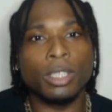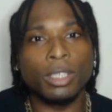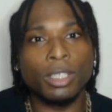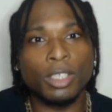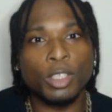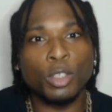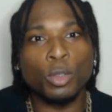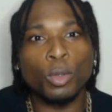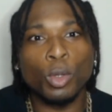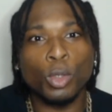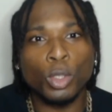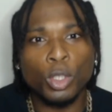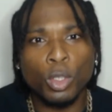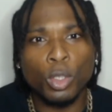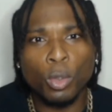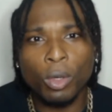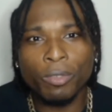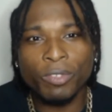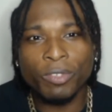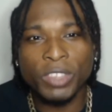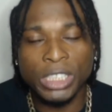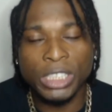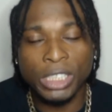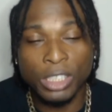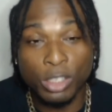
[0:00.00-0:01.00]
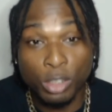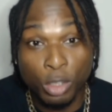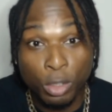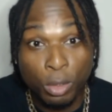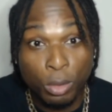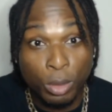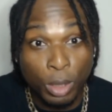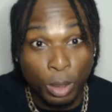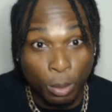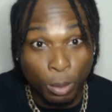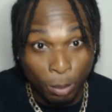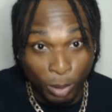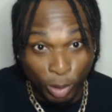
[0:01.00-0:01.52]
you obviously
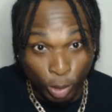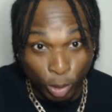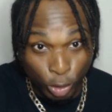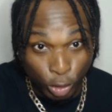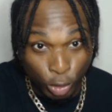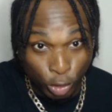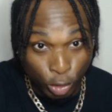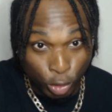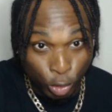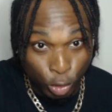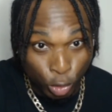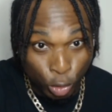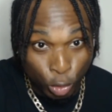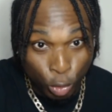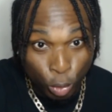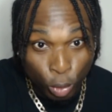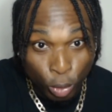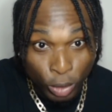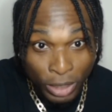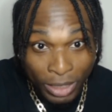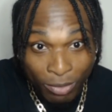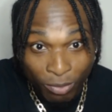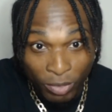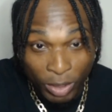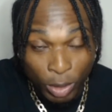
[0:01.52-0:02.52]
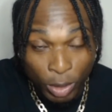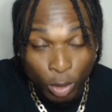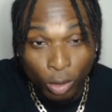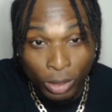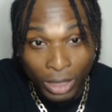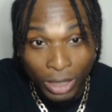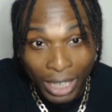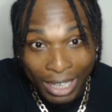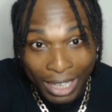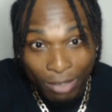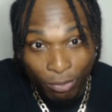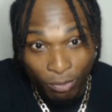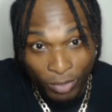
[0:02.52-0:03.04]
do know because you're living your
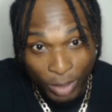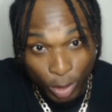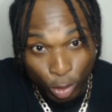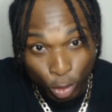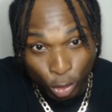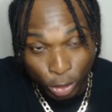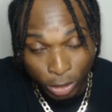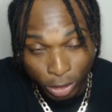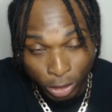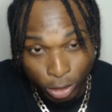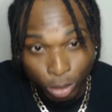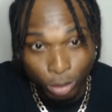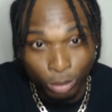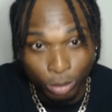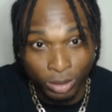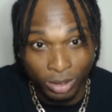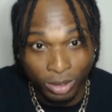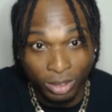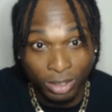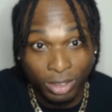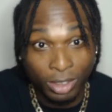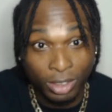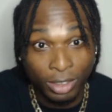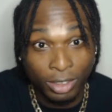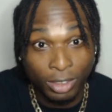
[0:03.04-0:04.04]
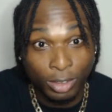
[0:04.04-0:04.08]
life in your shoes.